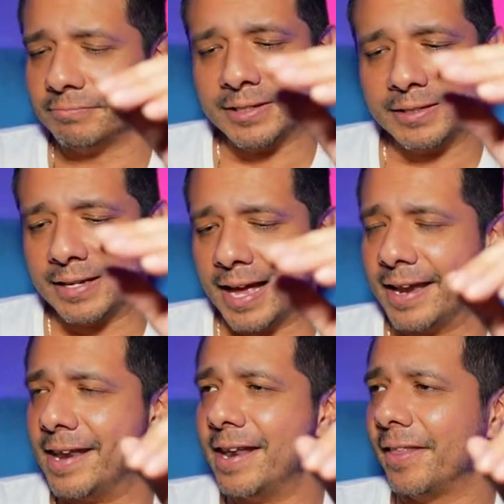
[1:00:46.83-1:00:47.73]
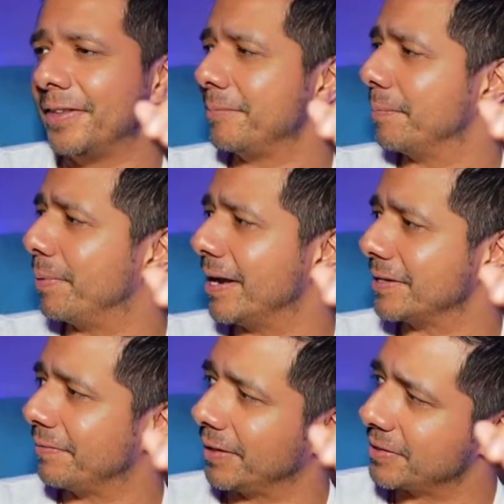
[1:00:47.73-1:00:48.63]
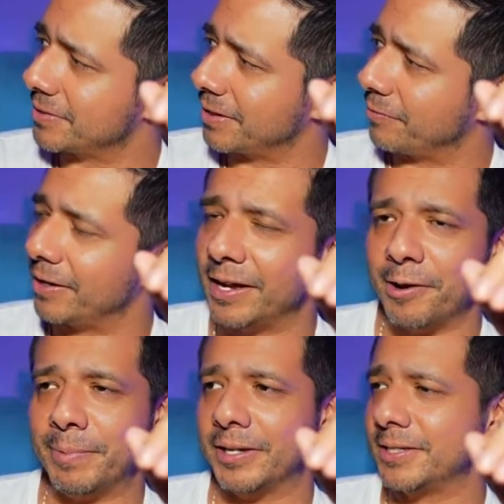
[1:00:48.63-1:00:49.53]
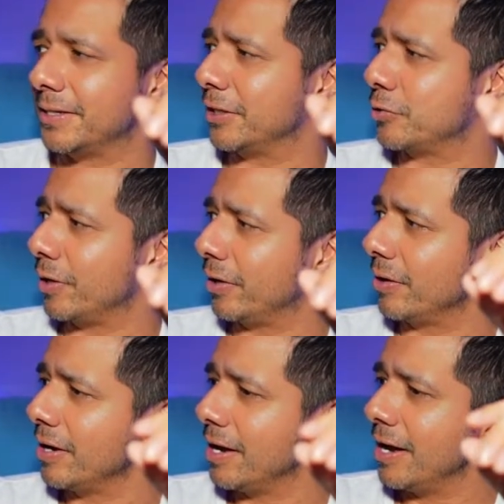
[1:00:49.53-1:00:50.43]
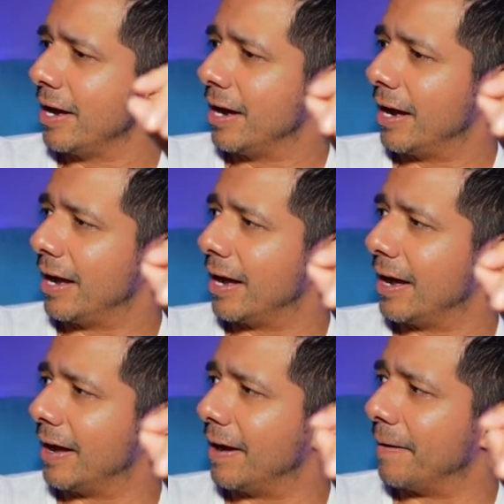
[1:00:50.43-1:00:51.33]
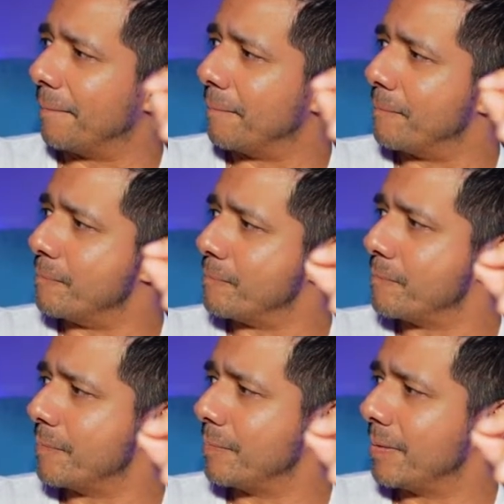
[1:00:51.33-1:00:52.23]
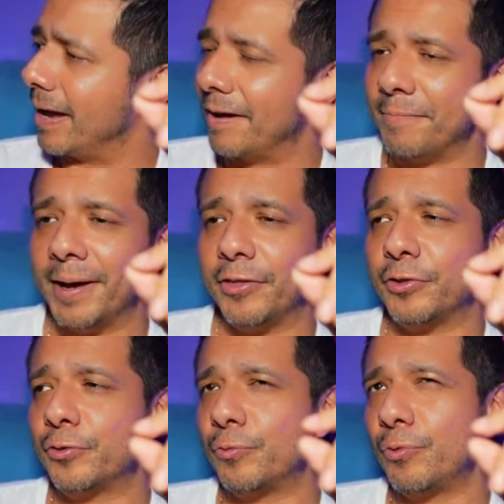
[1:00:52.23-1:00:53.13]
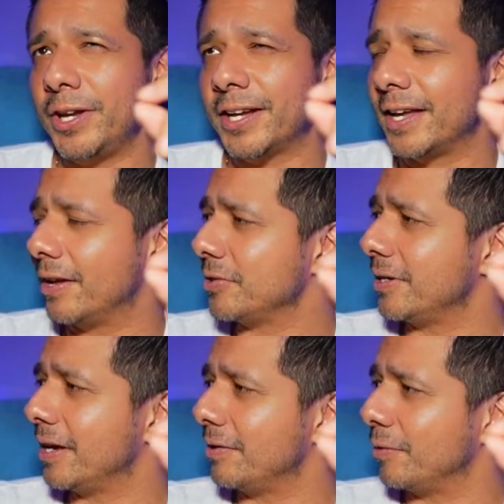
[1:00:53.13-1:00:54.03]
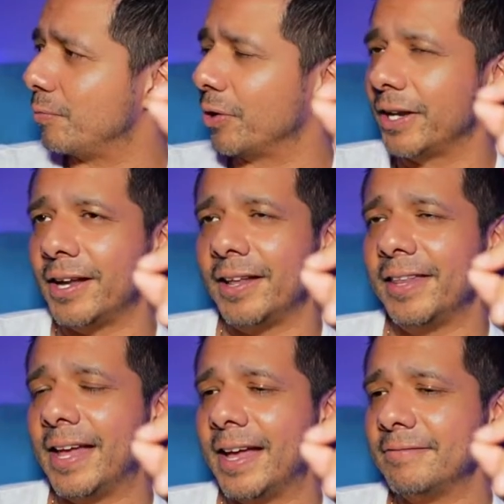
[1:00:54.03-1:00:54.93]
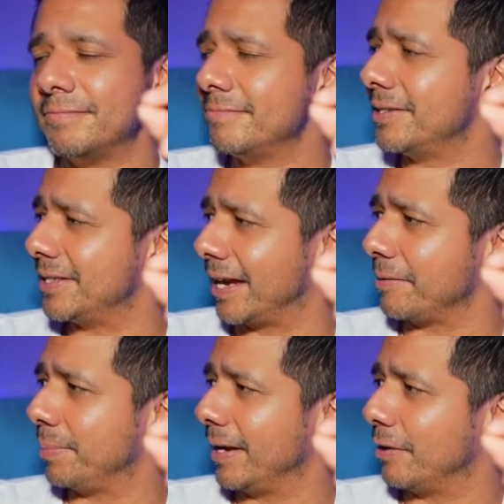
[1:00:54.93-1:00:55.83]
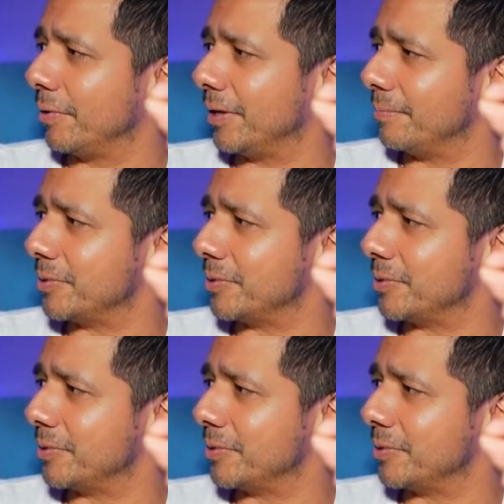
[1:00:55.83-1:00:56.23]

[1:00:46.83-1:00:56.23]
Got nothing but positive things to say right now about Tick Tick Trader. Um, I have my three accounts now and working on that second payout with them.